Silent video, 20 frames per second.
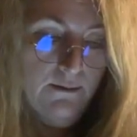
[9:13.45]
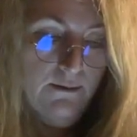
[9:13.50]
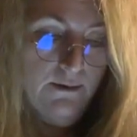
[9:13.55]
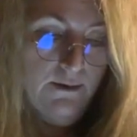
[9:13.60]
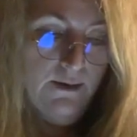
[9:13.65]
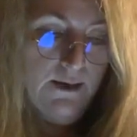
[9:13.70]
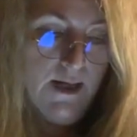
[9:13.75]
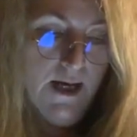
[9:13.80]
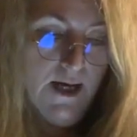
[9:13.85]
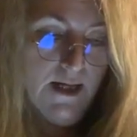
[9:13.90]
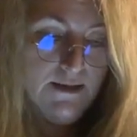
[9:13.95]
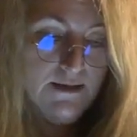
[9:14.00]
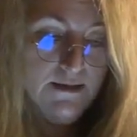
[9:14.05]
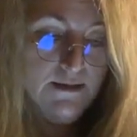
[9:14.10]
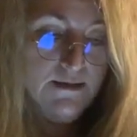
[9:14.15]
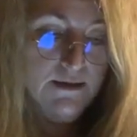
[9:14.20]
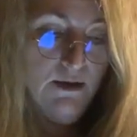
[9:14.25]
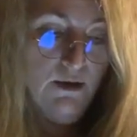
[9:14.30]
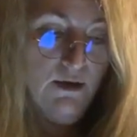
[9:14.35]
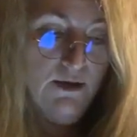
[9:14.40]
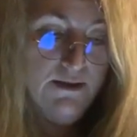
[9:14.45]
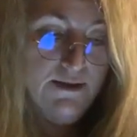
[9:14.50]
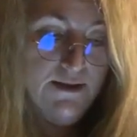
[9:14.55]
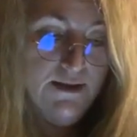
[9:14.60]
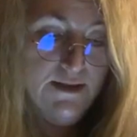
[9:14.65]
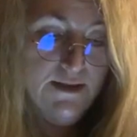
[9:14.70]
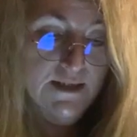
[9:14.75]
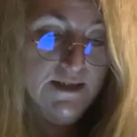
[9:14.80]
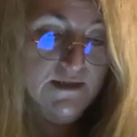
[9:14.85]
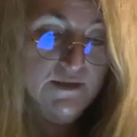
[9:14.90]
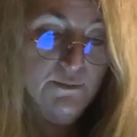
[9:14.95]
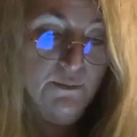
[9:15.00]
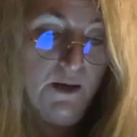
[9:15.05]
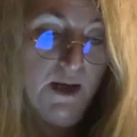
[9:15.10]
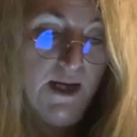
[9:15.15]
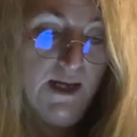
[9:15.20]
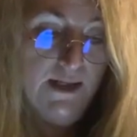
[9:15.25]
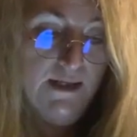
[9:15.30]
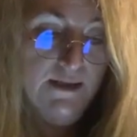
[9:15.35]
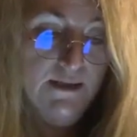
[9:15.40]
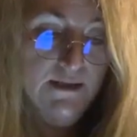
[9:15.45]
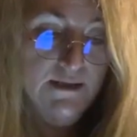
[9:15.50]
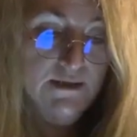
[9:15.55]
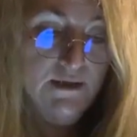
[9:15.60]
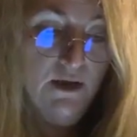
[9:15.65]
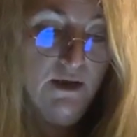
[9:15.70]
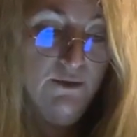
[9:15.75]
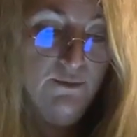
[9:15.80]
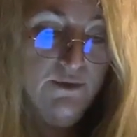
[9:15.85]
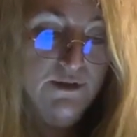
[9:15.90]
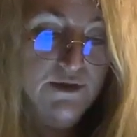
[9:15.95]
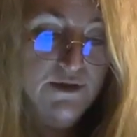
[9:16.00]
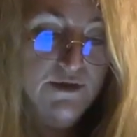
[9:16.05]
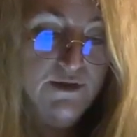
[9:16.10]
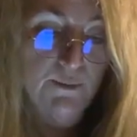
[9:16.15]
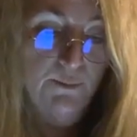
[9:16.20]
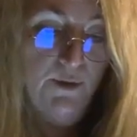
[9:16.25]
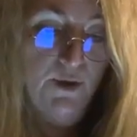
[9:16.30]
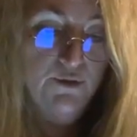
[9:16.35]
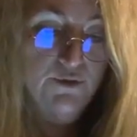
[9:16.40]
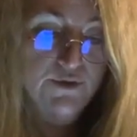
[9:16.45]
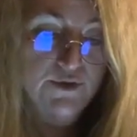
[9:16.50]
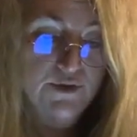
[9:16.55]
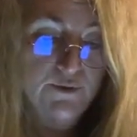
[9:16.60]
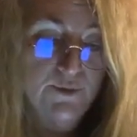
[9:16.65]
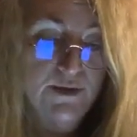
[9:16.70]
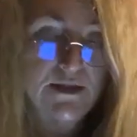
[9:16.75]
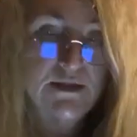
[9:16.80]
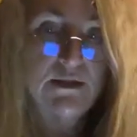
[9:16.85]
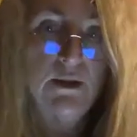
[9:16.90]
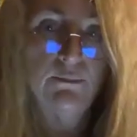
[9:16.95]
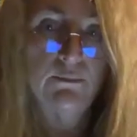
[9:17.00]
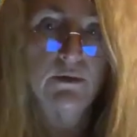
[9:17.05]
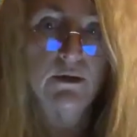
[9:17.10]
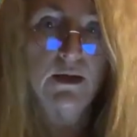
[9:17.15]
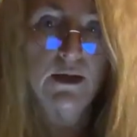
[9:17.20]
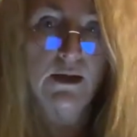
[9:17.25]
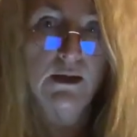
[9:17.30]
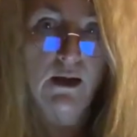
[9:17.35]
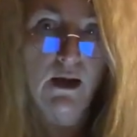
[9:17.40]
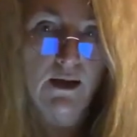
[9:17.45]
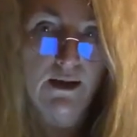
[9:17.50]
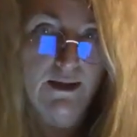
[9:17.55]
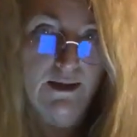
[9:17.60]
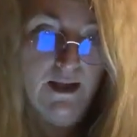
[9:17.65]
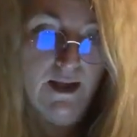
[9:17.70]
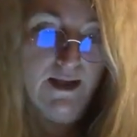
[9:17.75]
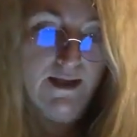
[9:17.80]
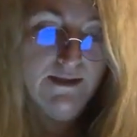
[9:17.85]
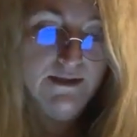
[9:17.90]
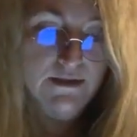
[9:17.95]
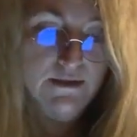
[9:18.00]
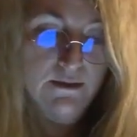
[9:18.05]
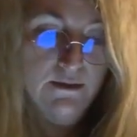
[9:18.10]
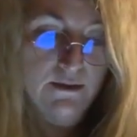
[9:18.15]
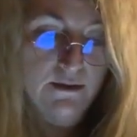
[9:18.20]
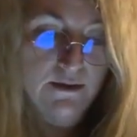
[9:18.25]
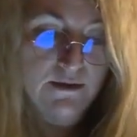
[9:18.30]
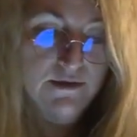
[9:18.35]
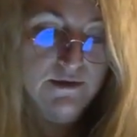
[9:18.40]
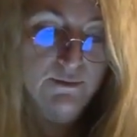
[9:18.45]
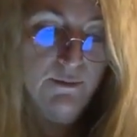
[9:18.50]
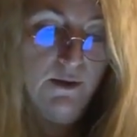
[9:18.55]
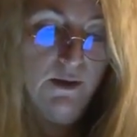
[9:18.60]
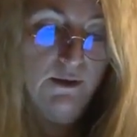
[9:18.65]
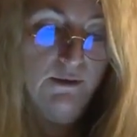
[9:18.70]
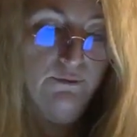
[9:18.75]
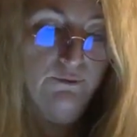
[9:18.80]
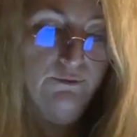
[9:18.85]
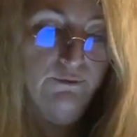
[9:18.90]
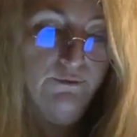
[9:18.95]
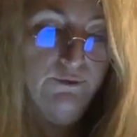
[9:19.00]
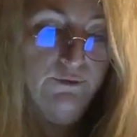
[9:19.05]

"Yes, I did explain that I was supposed to be something like that," I smiled.